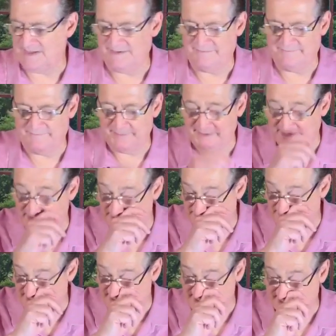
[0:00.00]
I've been
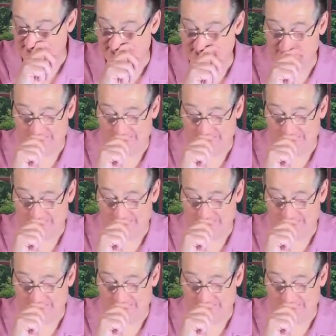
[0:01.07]
confessing.